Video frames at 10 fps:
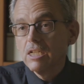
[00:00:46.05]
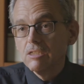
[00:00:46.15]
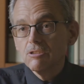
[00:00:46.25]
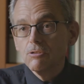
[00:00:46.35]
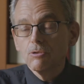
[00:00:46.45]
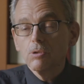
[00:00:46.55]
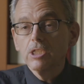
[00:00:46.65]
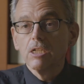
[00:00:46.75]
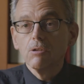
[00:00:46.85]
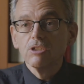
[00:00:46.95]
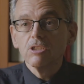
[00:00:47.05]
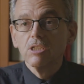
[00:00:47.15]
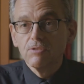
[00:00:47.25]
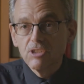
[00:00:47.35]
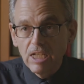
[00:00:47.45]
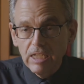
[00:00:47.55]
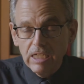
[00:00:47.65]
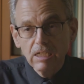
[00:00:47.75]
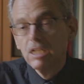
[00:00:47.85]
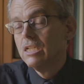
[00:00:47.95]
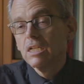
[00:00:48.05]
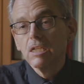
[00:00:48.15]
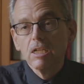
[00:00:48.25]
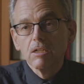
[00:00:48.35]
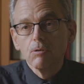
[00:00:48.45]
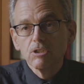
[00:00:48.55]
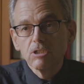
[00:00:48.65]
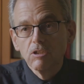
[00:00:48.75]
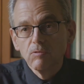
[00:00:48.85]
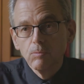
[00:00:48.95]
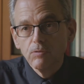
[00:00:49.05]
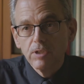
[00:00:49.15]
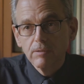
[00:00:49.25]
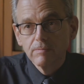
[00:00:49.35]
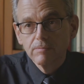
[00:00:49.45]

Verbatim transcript: and so it's really a question of siting and not a question of moving.